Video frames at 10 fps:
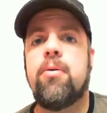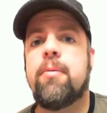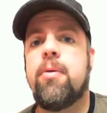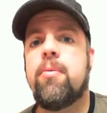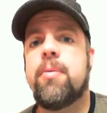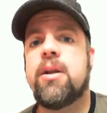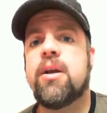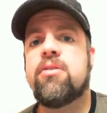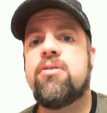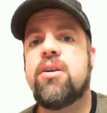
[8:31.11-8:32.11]
I'm hoping
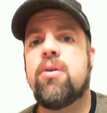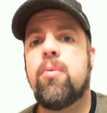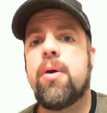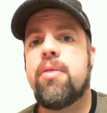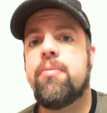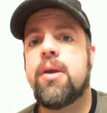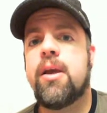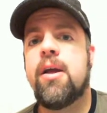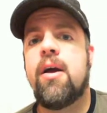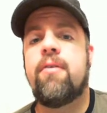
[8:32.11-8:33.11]
next year, with me
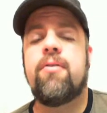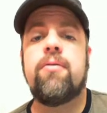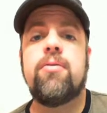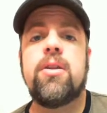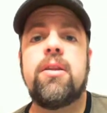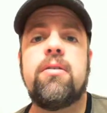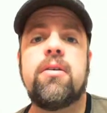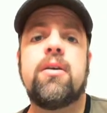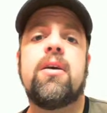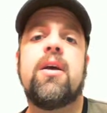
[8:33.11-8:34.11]
from
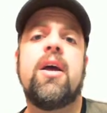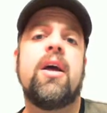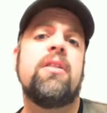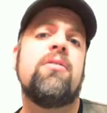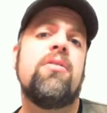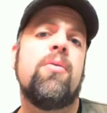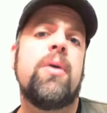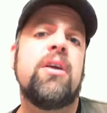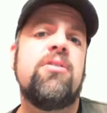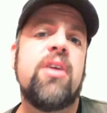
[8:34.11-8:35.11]
Valencia, and so we
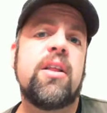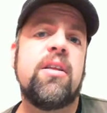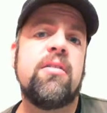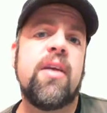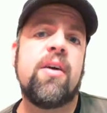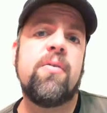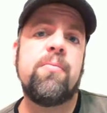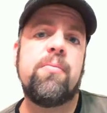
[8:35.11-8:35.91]
can check this out.